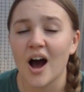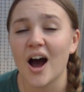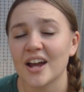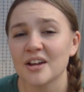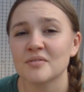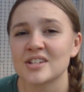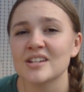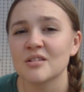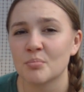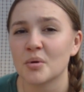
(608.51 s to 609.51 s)
I have
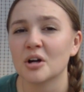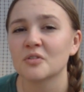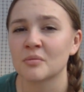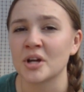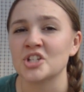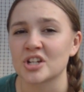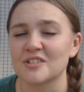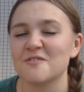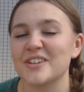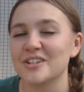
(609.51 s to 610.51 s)
seen the bill for my
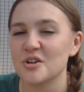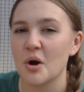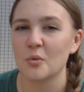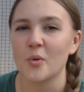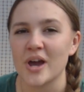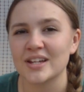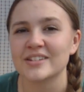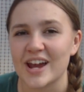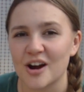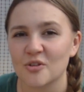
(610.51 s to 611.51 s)
chicken feed go way
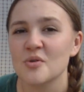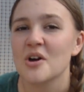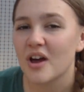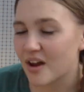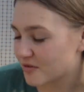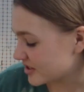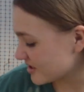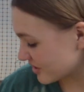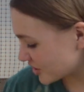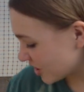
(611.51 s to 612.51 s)
down ever
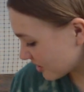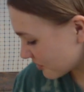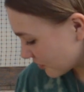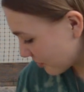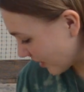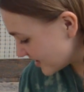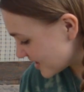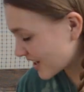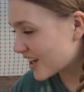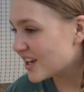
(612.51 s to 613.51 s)
since I started fermenting